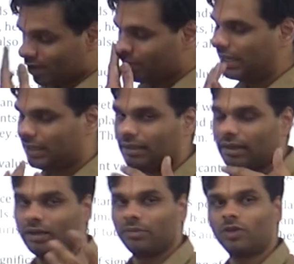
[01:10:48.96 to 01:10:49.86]
so but
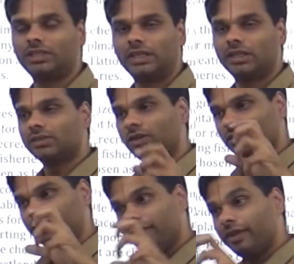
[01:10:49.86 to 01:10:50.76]
on a more serious
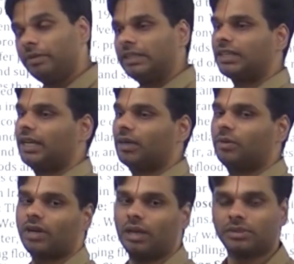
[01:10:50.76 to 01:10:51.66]
notes, we will be studying
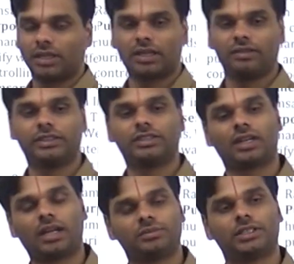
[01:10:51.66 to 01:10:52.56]
about Ramsar
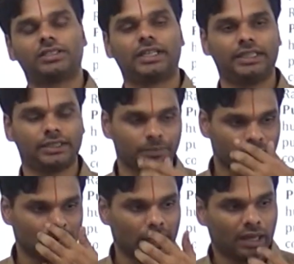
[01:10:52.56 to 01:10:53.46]
Convention, Ramsar sites.
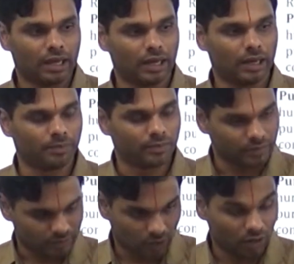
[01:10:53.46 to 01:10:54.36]

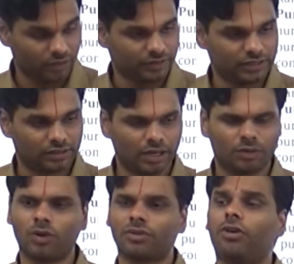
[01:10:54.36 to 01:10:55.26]
All of these, there are
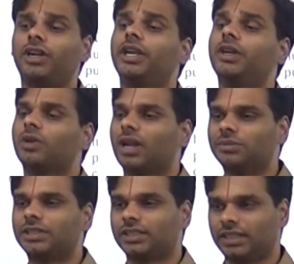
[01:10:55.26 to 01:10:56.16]
over 42
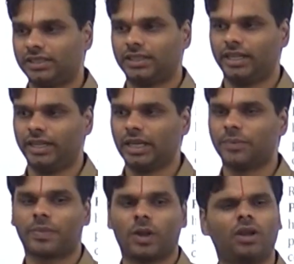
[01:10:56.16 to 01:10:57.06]
Ramsar sites in India.
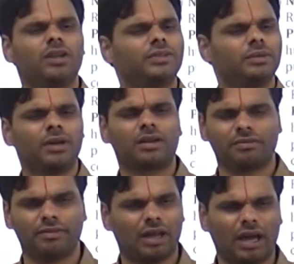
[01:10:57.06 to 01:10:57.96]
All of them are
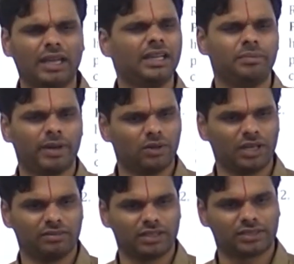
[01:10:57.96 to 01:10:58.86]
highly
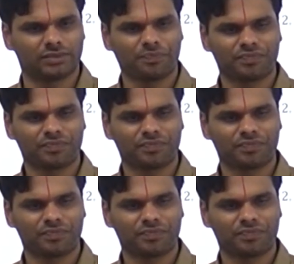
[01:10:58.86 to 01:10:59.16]
biodiverse.